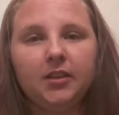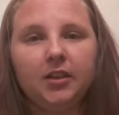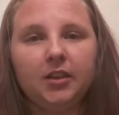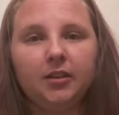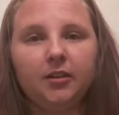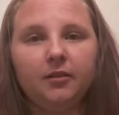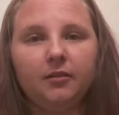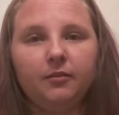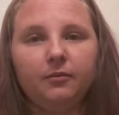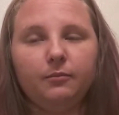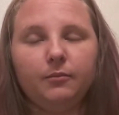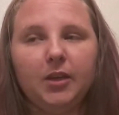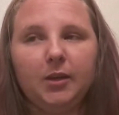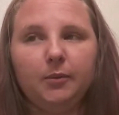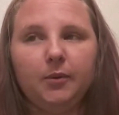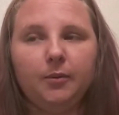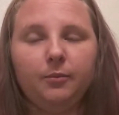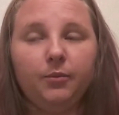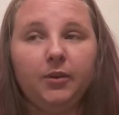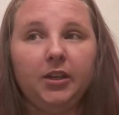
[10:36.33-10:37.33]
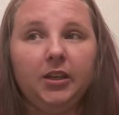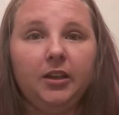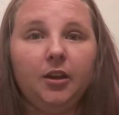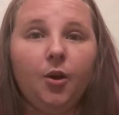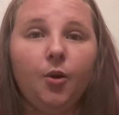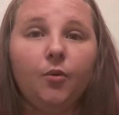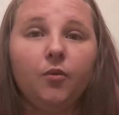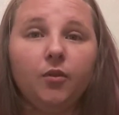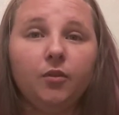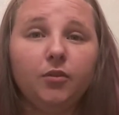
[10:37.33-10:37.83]
maybe we
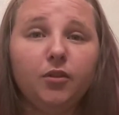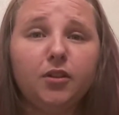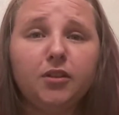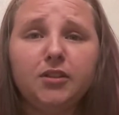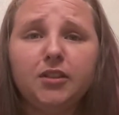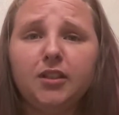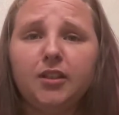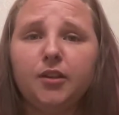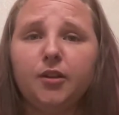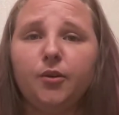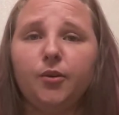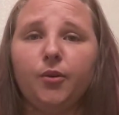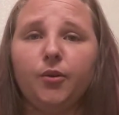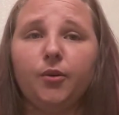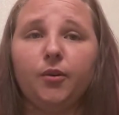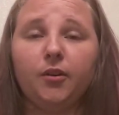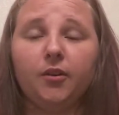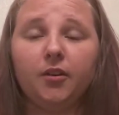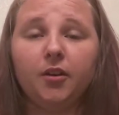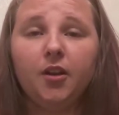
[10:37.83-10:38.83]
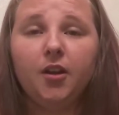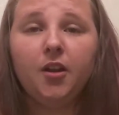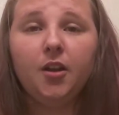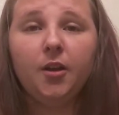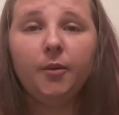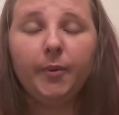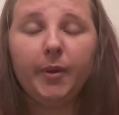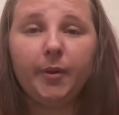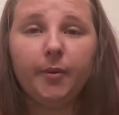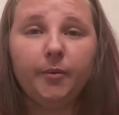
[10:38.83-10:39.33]
overlooked it, or
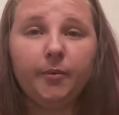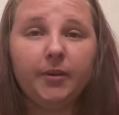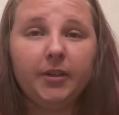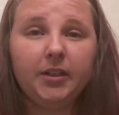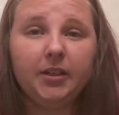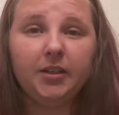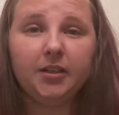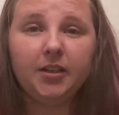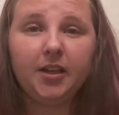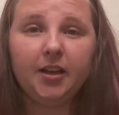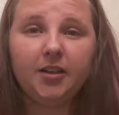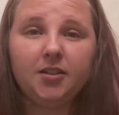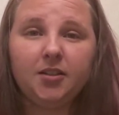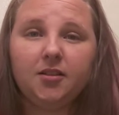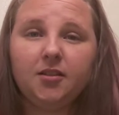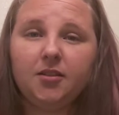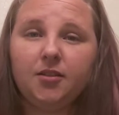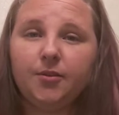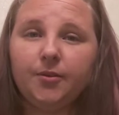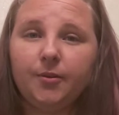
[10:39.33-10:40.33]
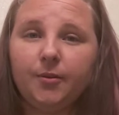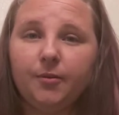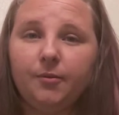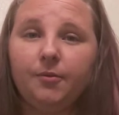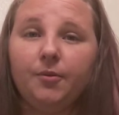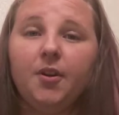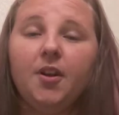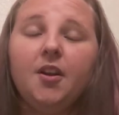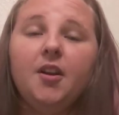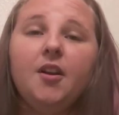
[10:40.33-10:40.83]
maybe we didn't catch it.
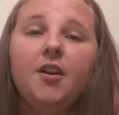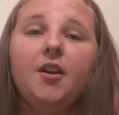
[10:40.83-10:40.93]
So